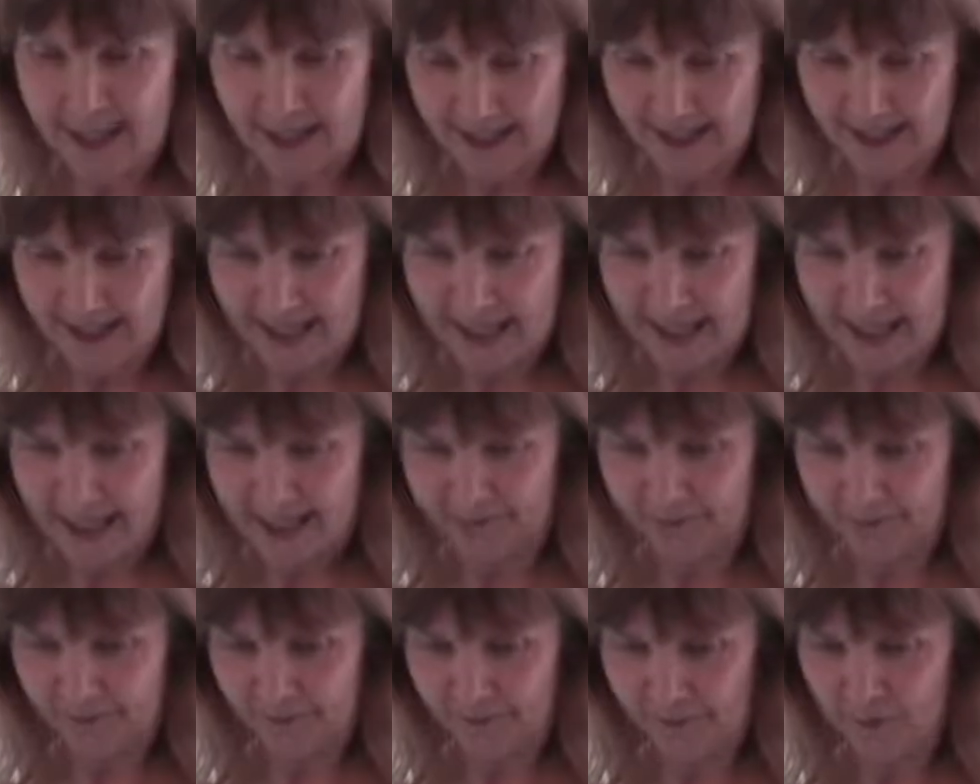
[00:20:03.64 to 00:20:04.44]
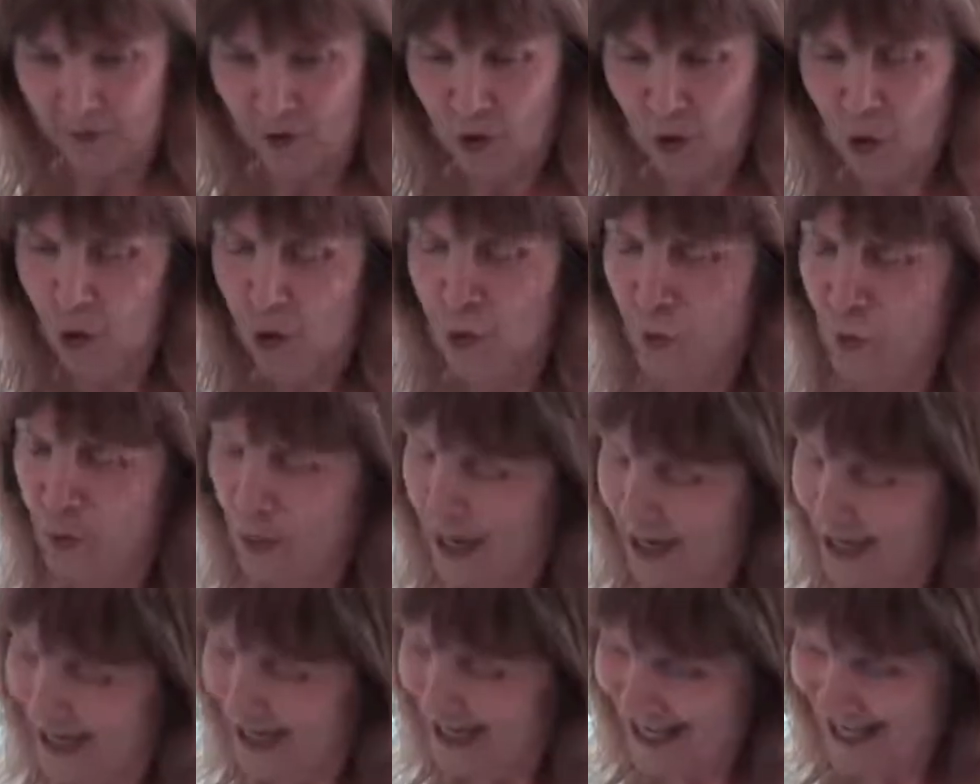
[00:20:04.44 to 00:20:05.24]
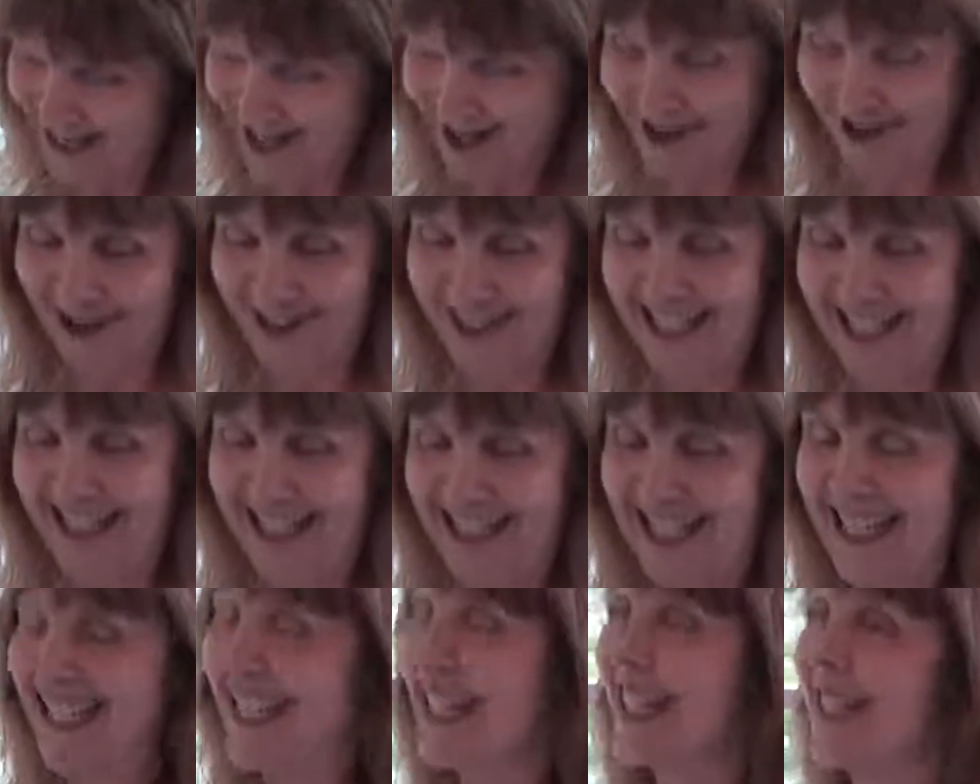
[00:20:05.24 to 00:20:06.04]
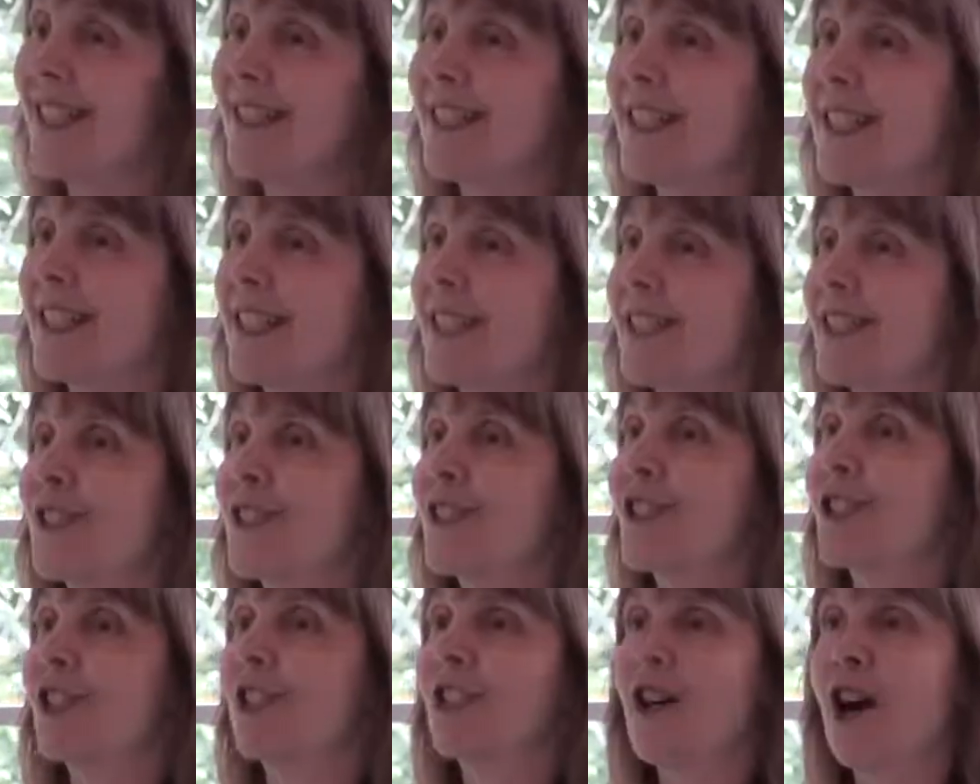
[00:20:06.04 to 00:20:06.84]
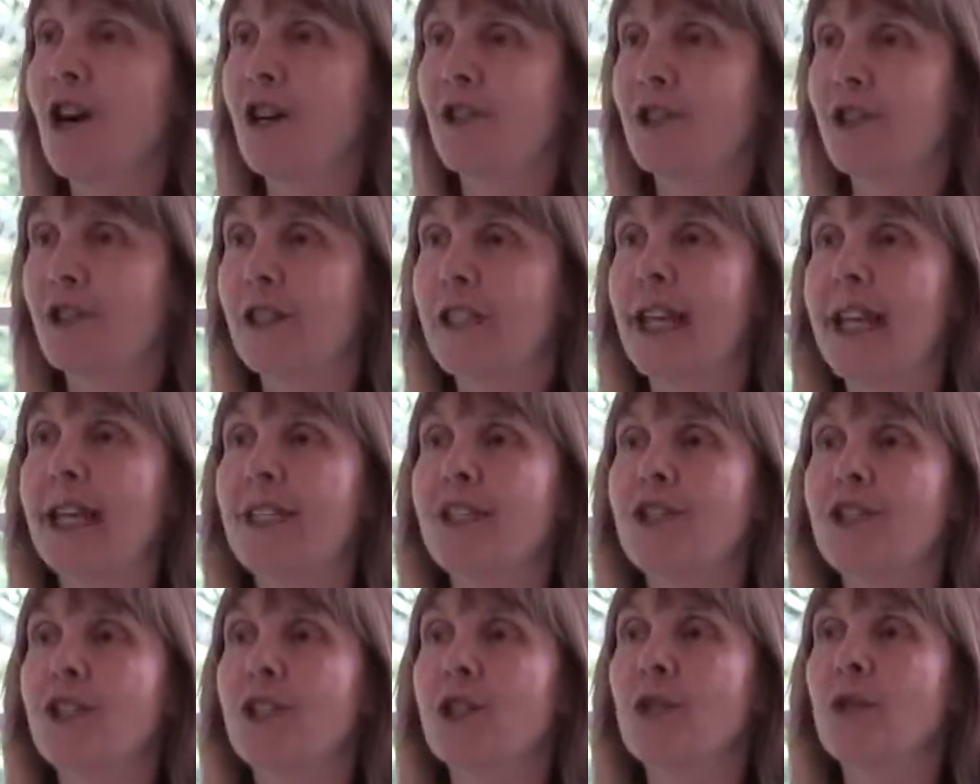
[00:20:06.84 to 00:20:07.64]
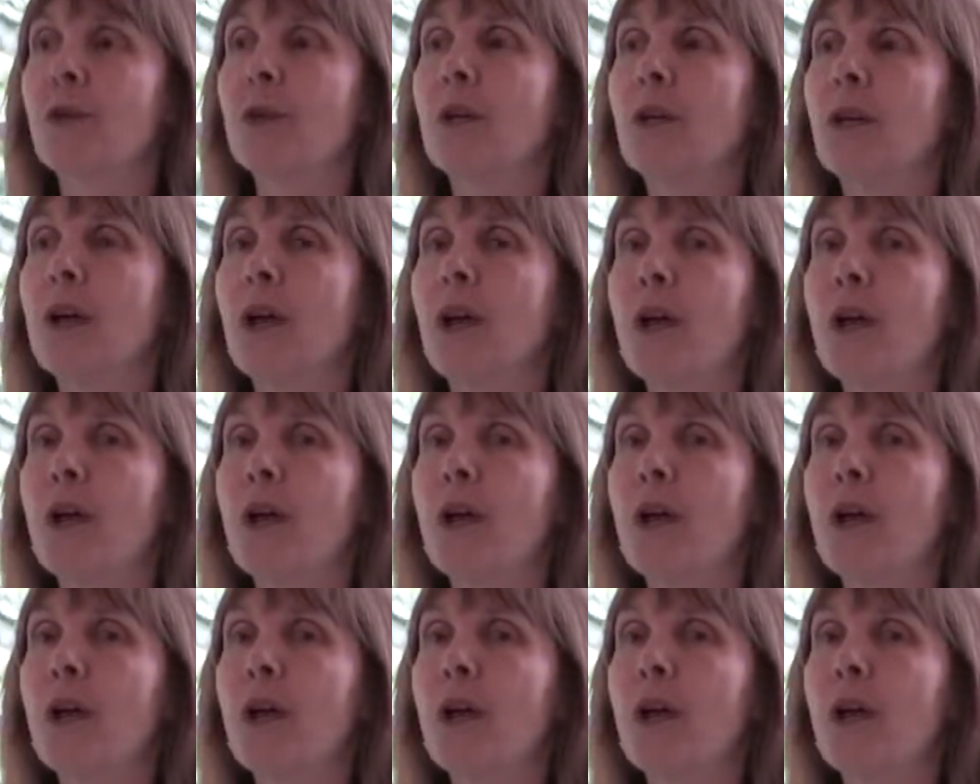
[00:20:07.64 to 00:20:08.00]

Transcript: Sunday, right here in this congregation,